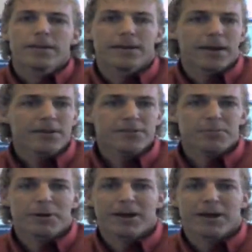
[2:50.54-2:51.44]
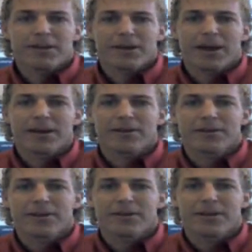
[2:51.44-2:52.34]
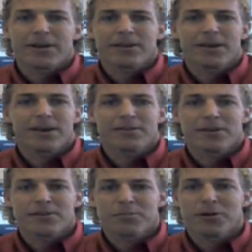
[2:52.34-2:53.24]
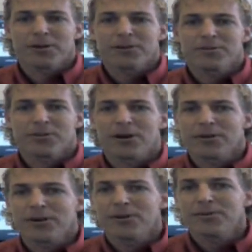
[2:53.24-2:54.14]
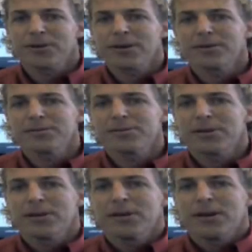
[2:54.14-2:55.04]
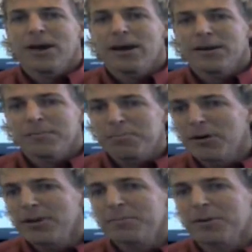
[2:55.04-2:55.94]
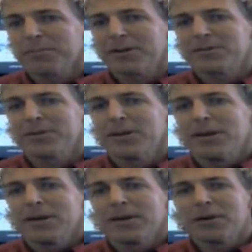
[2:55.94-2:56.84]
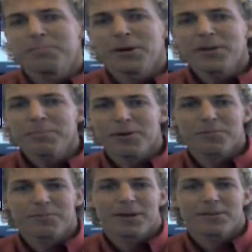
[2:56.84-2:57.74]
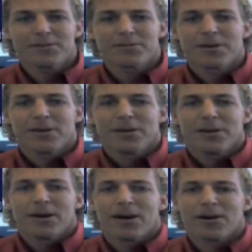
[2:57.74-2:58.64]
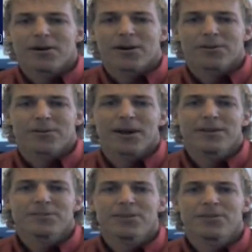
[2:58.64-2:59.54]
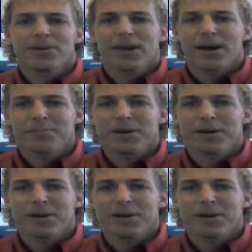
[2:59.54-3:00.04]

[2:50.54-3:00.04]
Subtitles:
The next big indicator that I think is pointing to strong growth is building permits. Now, building permits are nice to look at